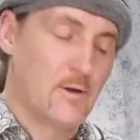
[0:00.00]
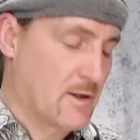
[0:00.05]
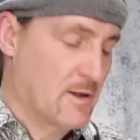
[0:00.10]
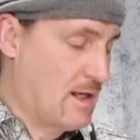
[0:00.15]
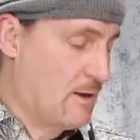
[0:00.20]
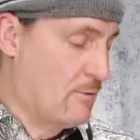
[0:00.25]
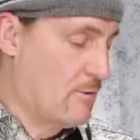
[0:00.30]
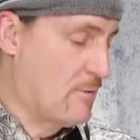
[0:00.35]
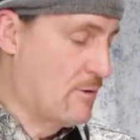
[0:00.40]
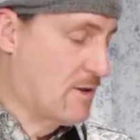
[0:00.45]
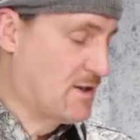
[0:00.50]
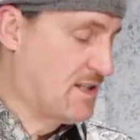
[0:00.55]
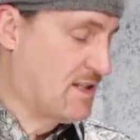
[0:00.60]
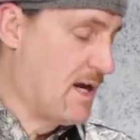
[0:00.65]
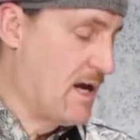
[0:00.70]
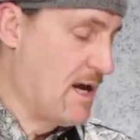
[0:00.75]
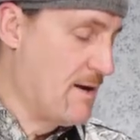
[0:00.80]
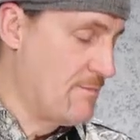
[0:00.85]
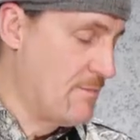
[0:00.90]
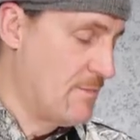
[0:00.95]
Okay, one more
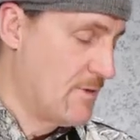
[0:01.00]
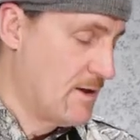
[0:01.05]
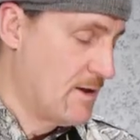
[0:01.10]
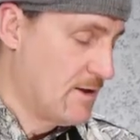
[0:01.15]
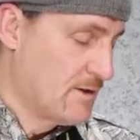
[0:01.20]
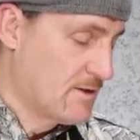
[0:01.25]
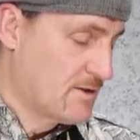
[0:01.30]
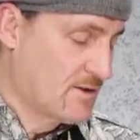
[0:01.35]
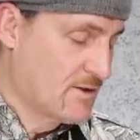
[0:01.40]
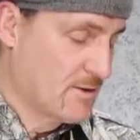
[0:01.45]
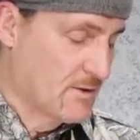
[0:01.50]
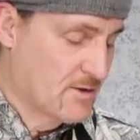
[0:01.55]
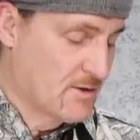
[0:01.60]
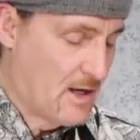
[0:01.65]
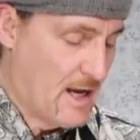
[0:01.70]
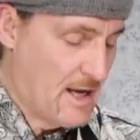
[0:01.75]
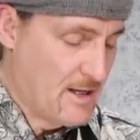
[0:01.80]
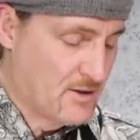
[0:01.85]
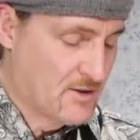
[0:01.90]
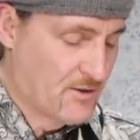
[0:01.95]
time. So
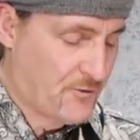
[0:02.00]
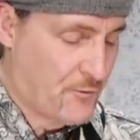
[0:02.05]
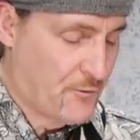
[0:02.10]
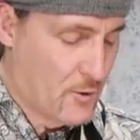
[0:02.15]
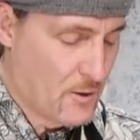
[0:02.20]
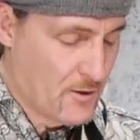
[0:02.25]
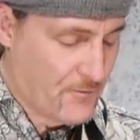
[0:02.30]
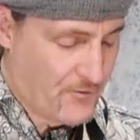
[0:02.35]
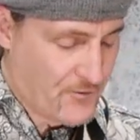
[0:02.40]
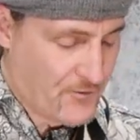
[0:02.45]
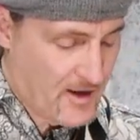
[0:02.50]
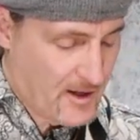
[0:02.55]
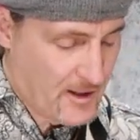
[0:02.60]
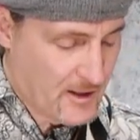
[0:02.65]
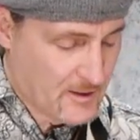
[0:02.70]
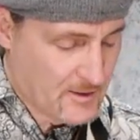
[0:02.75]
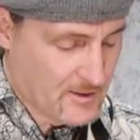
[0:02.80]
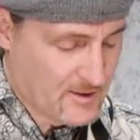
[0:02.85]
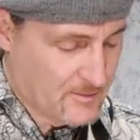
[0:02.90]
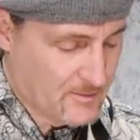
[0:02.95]
I use 4
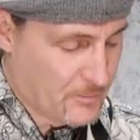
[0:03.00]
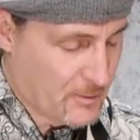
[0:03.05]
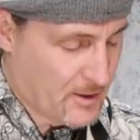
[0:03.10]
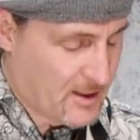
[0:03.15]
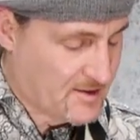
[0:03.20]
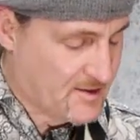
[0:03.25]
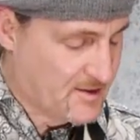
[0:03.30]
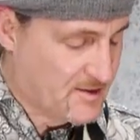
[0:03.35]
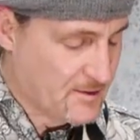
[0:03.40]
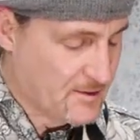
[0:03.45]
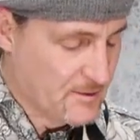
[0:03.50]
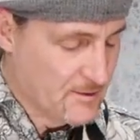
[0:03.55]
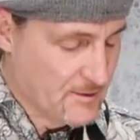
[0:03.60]
fingers plus